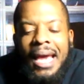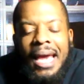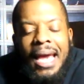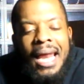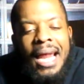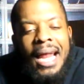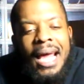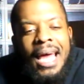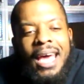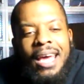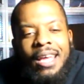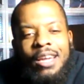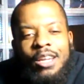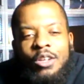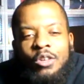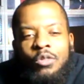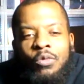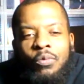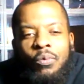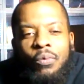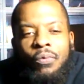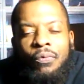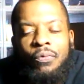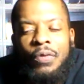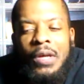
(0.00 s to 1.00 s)
And I had this
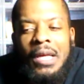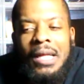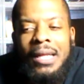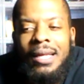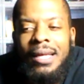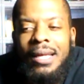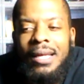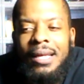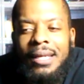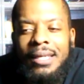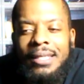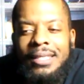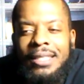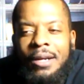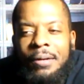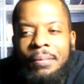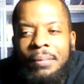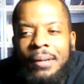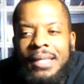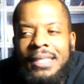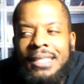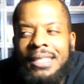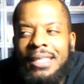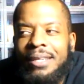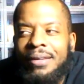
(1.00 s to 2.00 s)
feeling, because
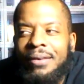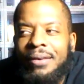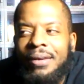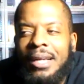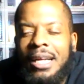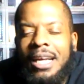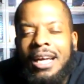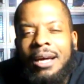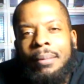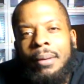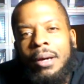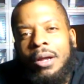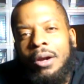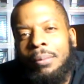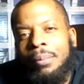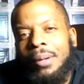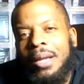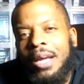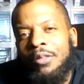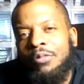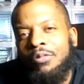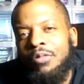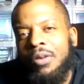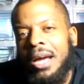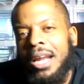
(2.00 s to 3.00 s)
everybody said they were going to come out on
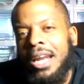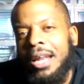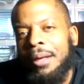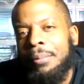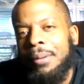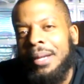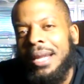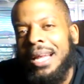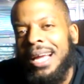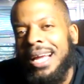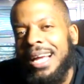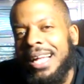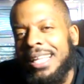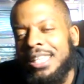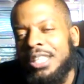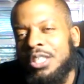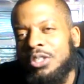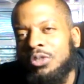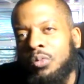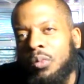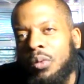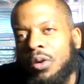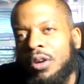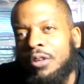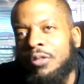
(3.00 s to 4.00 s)
Black Friday, but I got
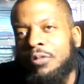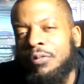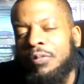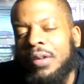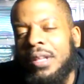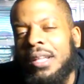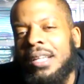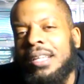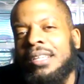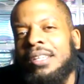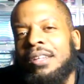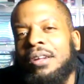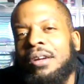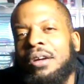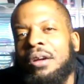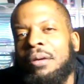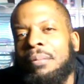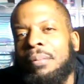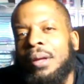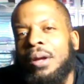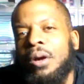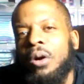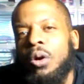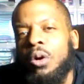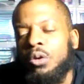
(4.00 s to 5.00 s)
this weird feeling they're going
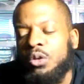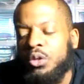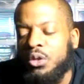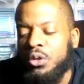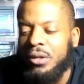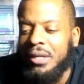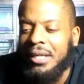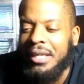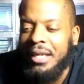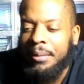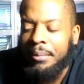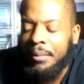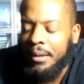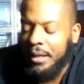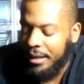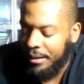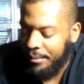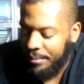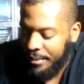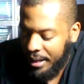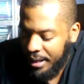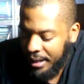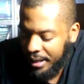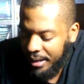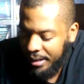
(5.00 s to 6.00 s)
to be ultra
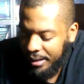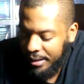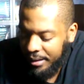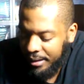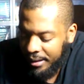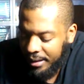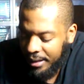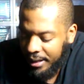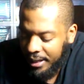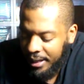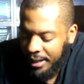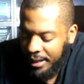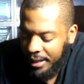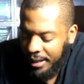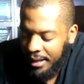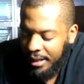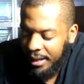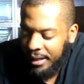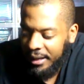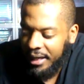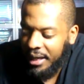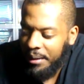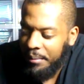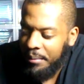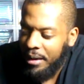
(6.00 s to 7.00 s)
limited, man. And
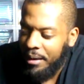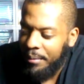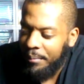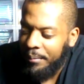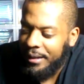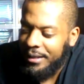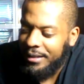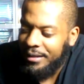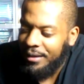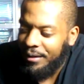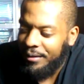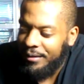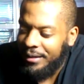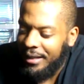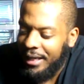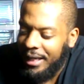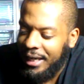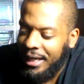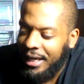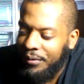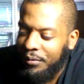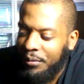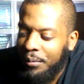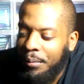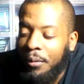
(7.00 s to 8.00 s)
that made me start
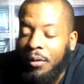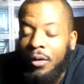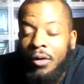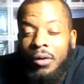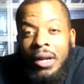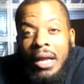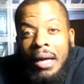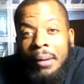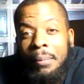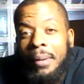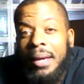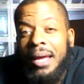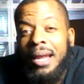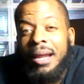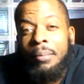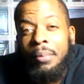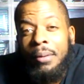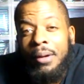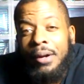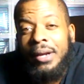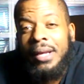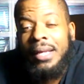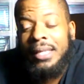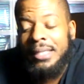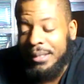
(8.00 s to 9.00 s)
thinking even more like, man, I
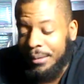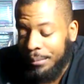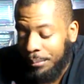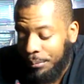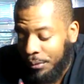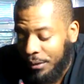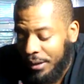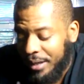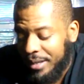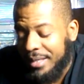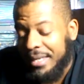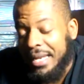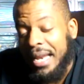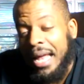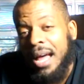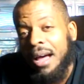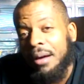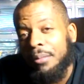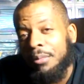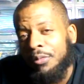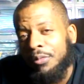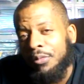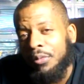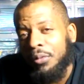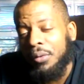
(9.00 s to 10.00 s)
better get some Breds
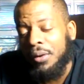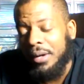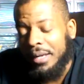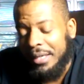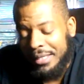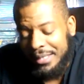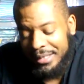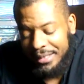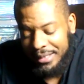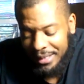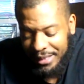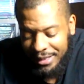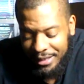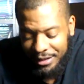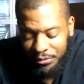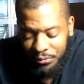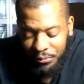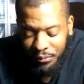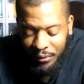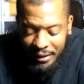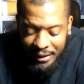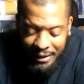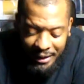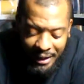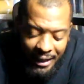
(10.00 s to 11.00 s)
now before it just gets
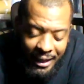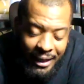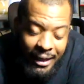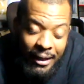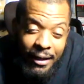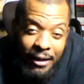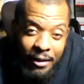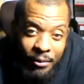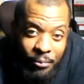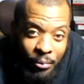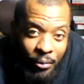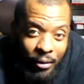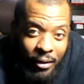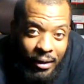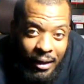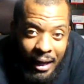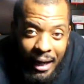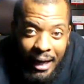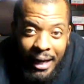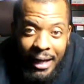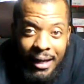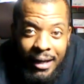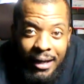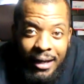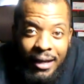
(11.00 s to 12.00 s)
ridiculous, bro.
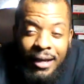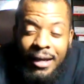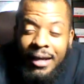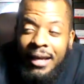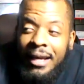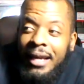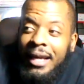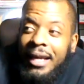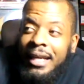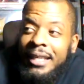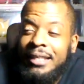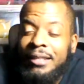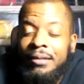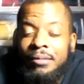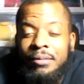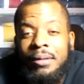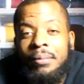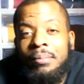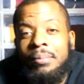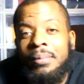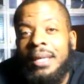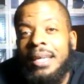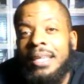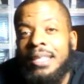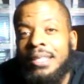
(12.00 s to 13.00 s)
Like, because if
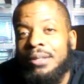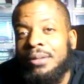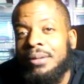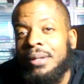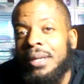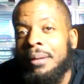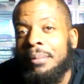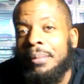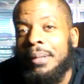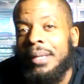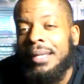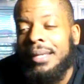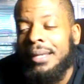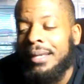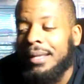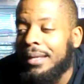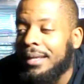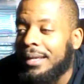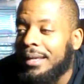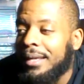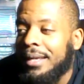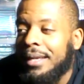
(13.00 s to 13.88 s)
them things are limited,